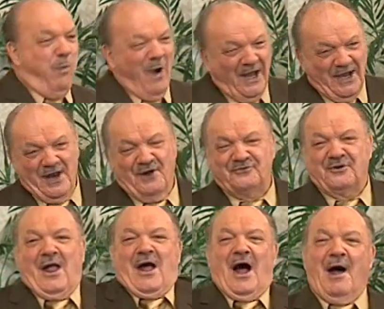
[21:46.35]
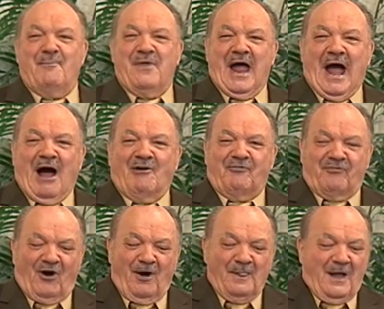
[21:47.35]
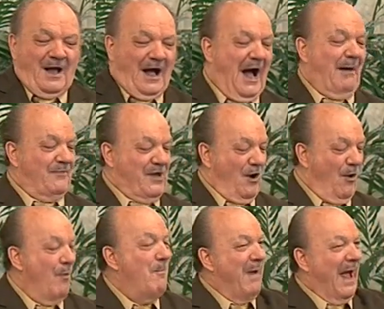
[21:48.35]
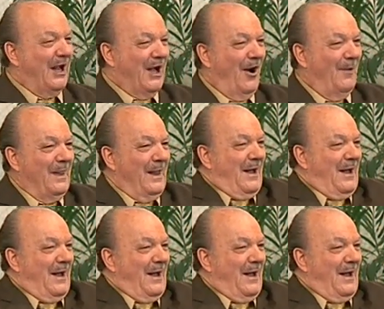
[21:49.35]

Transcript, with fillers: Witness I'm the Alpha I'm the Omega.